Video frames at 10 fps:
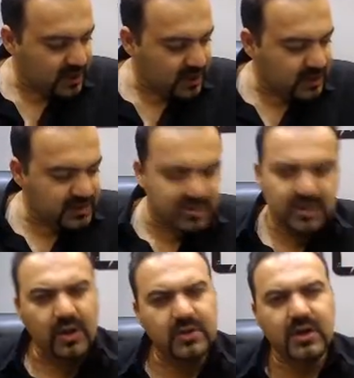It's
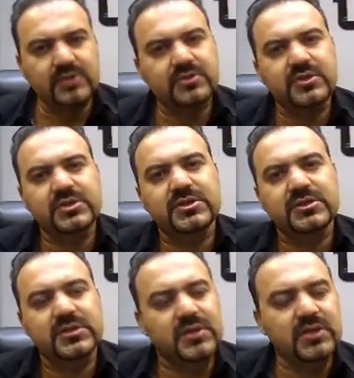all
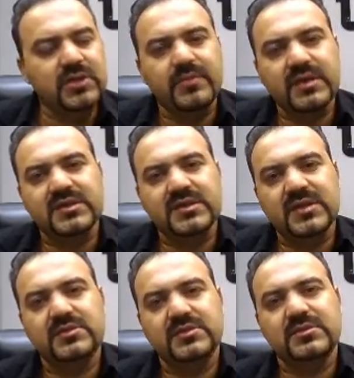contradictions. They don't make
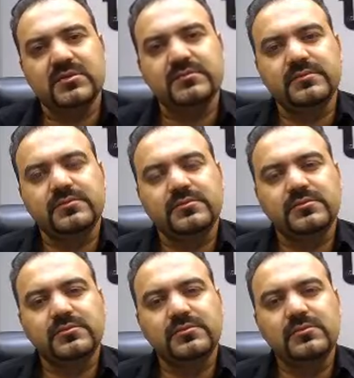sense
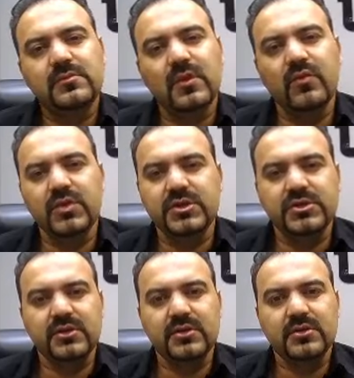with each
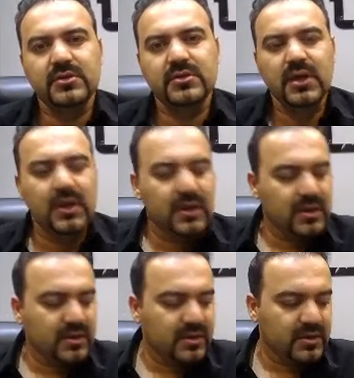other.
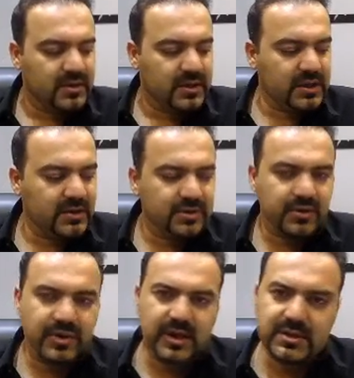Either you're
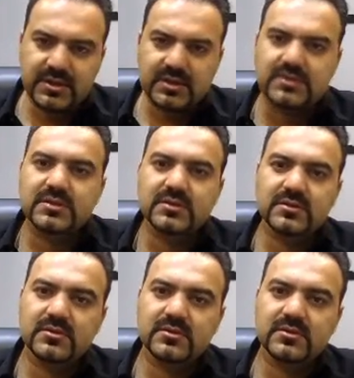an atheist,